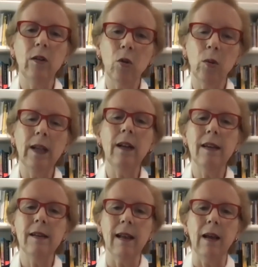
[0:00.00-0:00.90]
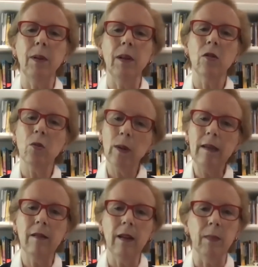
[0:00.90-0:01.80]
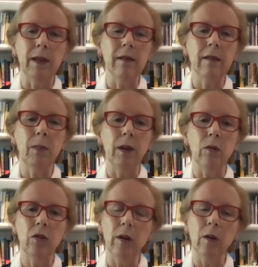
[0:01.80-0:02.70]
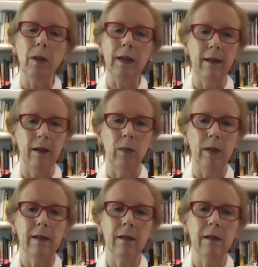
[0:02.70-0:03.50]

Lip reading: critically examine 3 statements about charitable endowments.